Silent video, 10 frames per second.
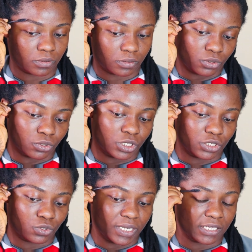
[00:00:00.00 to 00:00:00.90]
So you
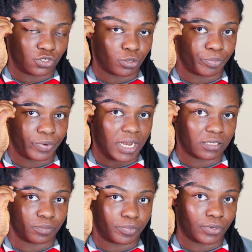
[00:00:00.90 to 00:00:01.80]
need to get your
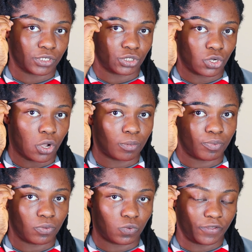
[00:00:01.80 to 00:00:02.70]
brows brushed
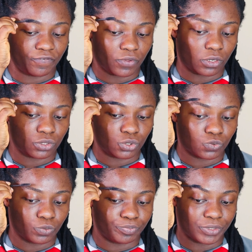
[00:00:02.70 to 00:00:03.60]
up. If not,
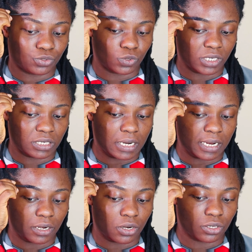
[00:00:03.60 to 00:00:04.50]
you'll be doing
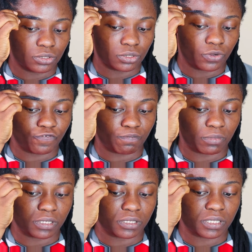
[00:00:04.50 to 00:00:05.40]
a lot of
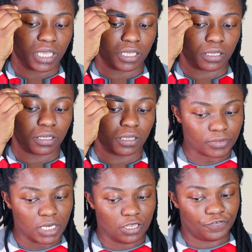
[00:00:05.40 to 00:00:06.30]
mistake.
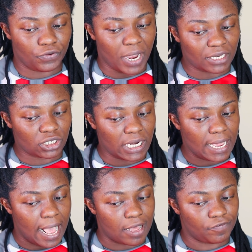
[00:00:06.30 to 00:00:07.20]
If you actually
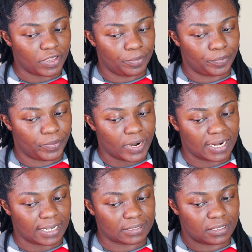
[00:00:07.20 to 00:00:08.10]
have a
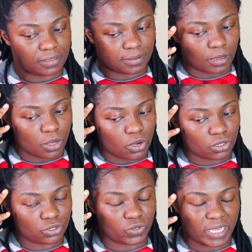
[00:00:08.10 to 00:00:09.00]
brow that is
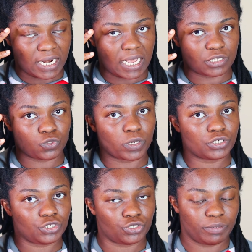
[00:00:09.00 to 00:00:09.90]
long, you can as
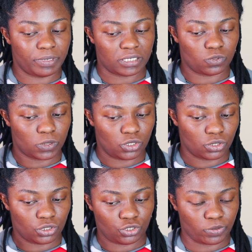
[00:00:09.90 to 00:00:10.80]
well trim it with
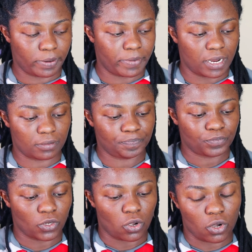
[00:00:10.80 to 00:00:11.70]
your trimmer
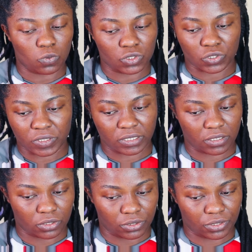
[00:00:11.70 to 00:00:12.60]
or with your
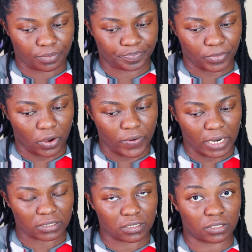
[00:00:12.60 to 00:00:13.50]
scissors. All
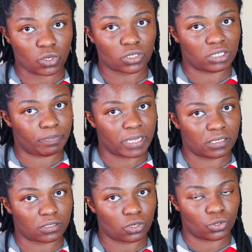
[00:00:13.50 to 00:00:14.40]
right, it all
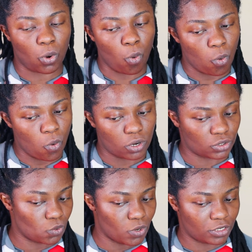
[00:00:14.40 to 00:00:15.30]
depends on
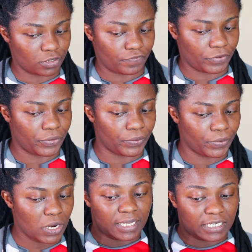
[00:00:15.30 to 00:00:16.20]
what works for you.
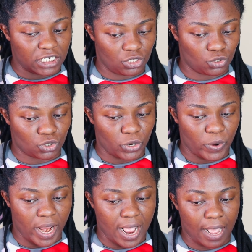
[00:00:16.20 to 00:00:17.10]
In this
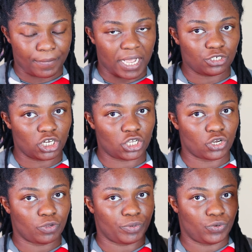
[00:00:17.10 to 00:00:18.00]
tutorial, I'm actually
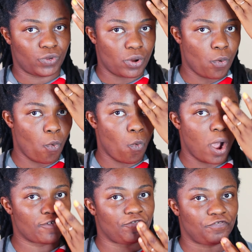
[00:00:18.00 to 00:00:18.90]
gonna be doing
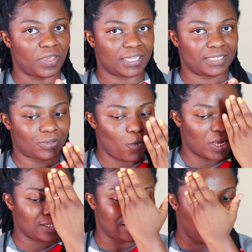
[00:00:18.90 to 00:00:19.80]
one face,
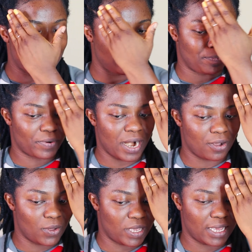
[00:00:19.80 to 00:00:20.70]
one side
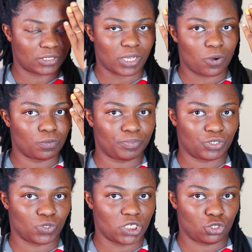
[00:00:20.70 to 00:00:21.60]
brow. Okay, so I won't be
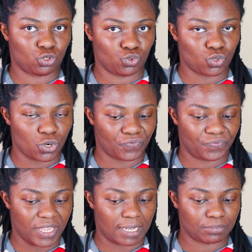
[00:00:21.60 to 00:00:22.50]
doing two
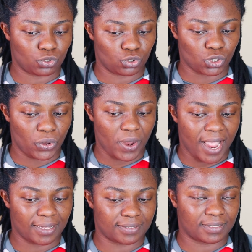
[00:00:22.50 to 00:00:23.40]
of them to show you
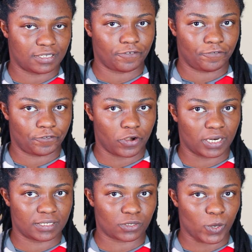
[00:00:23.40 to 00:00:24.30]
guys the difference.